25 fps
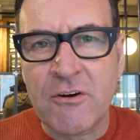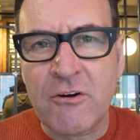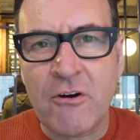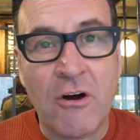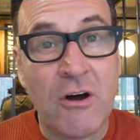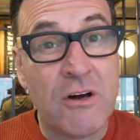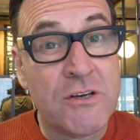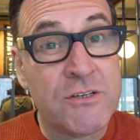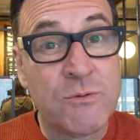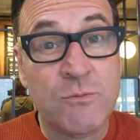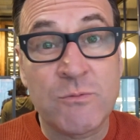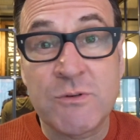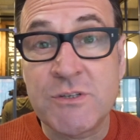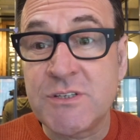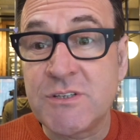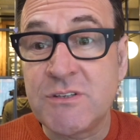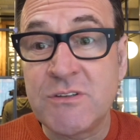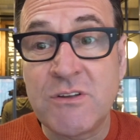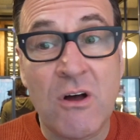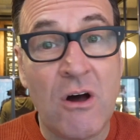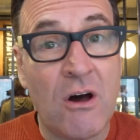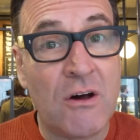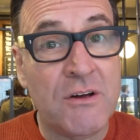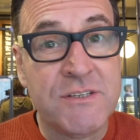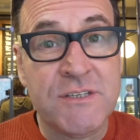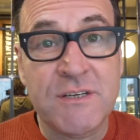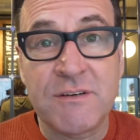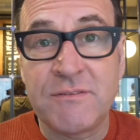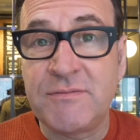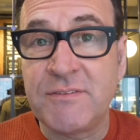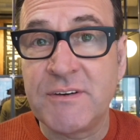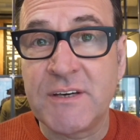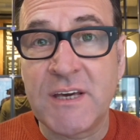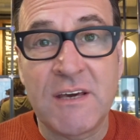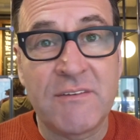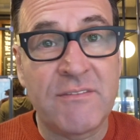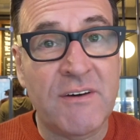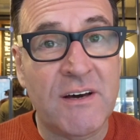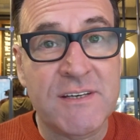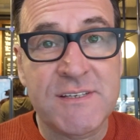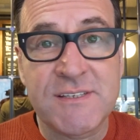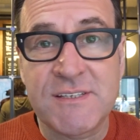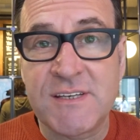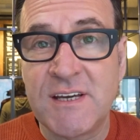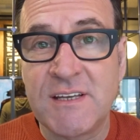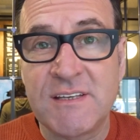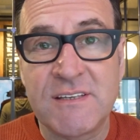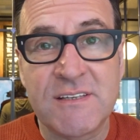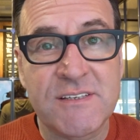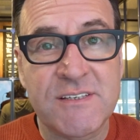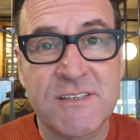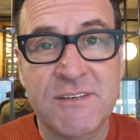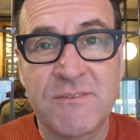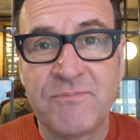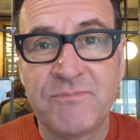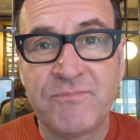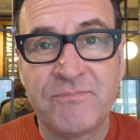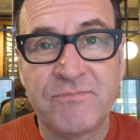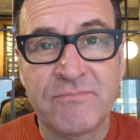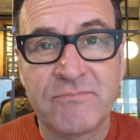cross was not to forgive our sins.